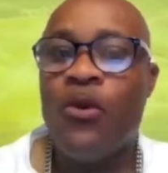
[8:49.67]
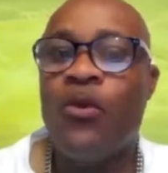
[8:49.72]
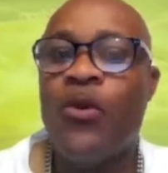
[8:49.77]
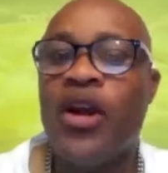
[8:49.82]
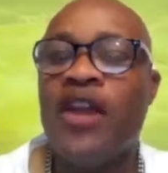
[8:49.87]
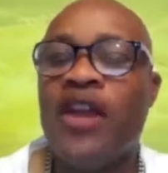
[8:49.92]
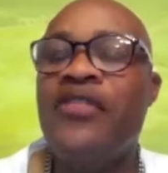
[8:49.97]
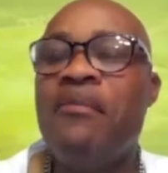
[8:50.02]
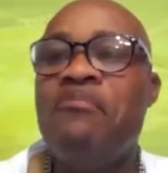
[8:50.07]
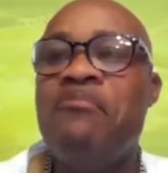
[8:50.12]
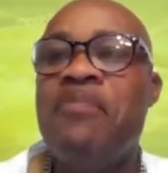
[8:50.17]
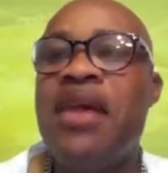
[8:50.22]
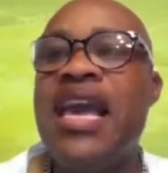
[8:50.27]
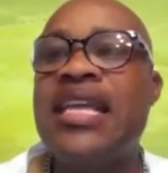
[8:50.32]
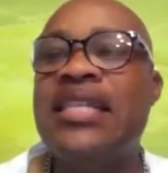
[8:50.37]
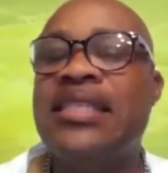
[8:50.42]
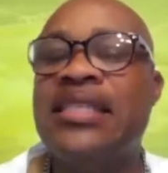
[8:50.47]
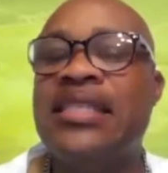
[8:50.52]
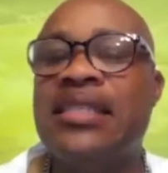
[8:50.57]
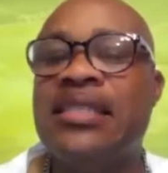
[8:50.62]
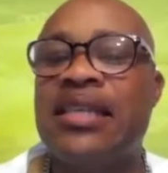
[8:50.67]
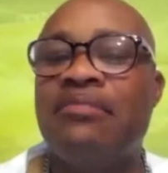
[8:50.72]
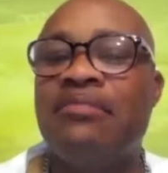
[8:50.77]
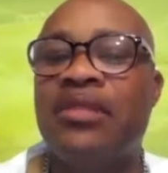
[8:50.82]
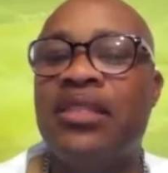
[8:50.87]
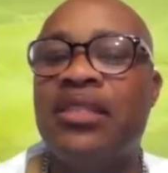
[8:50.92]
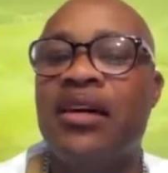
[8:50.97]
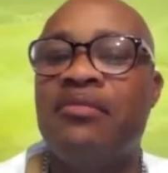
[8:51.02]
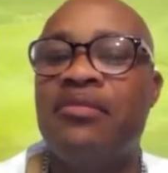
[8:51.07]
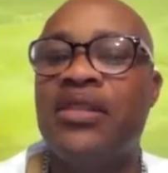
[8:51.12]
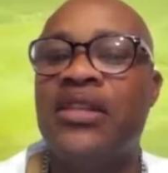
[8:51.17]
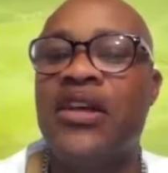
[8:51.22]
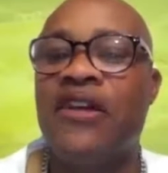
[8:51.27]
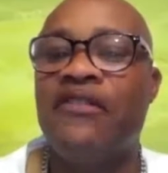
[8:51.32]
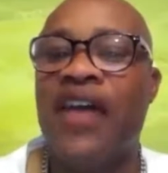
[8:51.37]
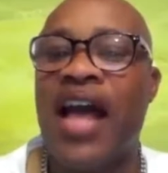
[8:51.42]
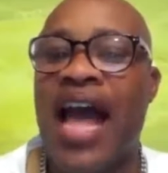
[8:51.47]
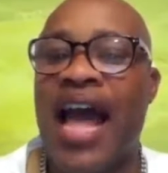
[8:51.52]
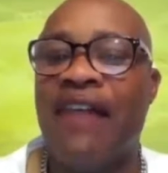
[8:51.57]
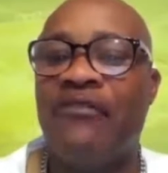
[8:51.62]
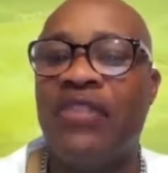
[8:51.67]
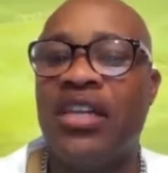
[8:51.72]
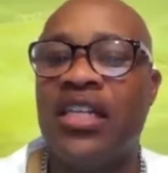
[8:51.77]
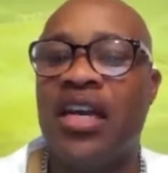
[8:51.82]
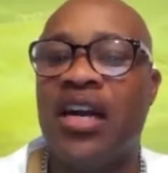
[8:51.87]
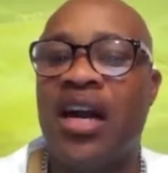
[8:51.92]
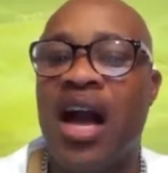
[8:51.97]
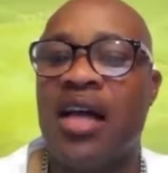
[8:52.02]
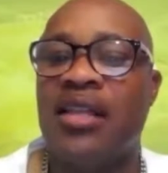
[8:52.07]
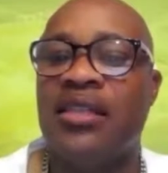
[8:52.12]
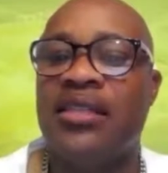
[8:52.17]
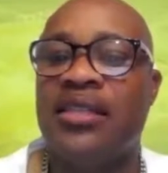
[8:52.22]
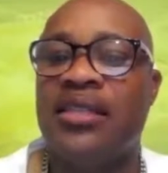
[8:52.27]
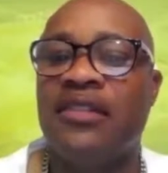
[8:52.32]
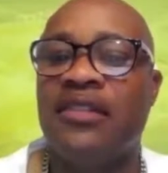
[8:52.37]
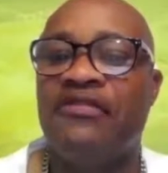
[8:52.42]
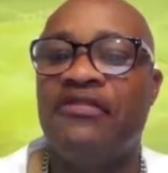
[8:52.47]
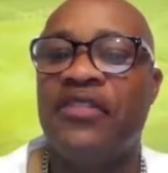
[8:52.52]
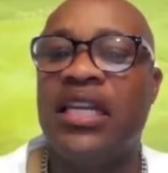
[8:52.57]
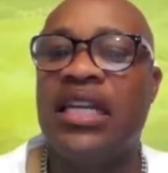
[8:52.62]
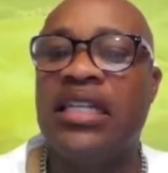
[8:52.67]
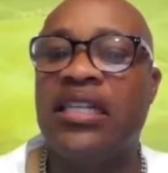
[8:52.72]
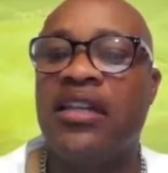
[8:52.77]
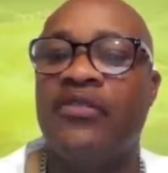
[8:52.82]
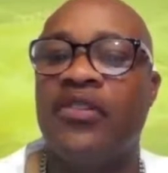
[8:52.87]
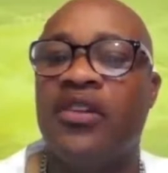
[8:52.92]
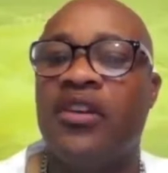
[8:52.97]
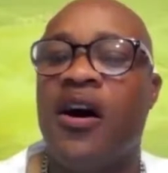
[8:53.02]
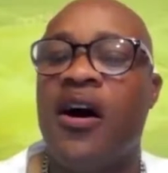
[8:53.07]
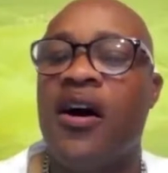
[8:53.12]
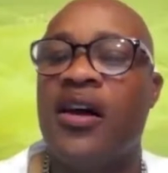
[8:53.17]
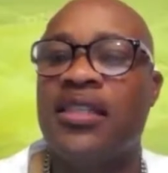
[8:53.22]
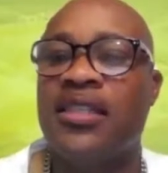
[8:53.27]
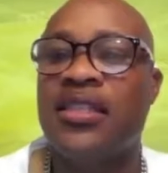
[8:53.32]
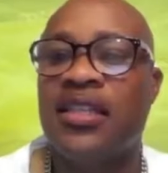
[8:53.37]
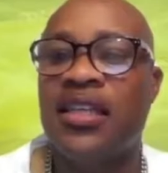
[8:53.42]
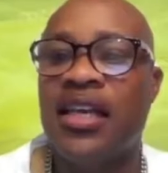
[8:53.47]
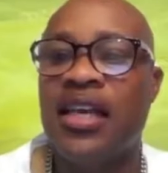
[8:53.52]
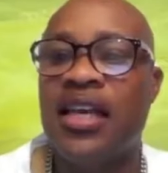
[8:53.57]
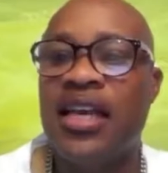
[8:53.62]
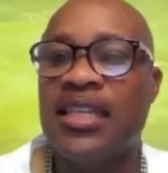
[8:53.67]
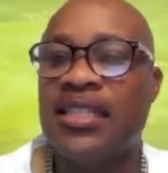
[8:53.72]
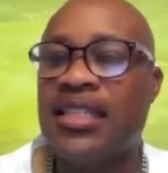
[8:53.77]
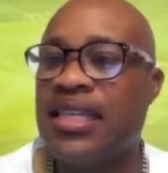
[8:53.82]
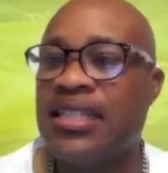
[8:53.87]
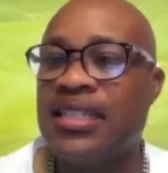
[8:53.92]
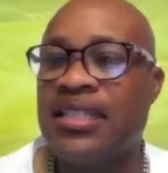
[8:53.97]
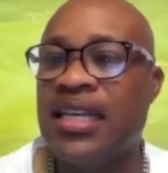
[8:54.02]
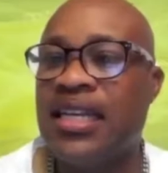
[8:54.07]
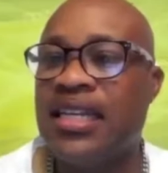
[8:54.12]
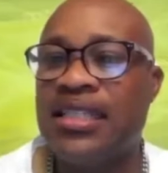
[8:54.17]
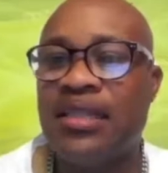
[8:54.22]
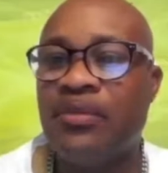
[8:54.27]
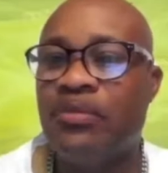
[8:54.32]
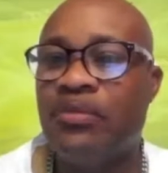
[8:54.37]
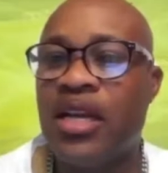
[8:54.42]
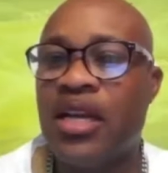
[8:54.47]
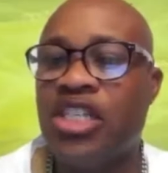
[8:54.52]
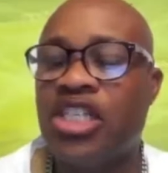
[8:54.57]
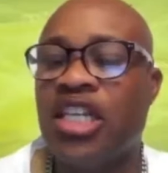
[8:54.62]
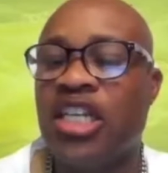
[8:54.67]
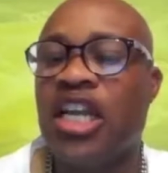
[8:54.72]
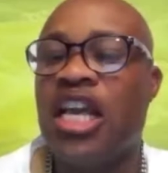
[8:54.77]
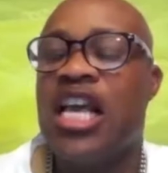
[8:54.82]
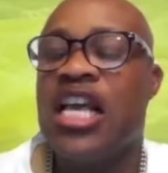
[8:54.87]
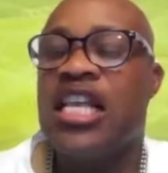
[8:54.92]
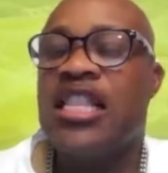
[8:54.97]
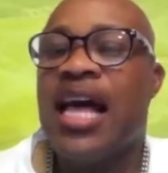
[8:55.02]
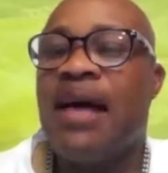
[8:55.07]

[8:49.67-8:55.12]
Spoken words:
One of the main symptoms of having constant feeling of loss, as I said, is depression.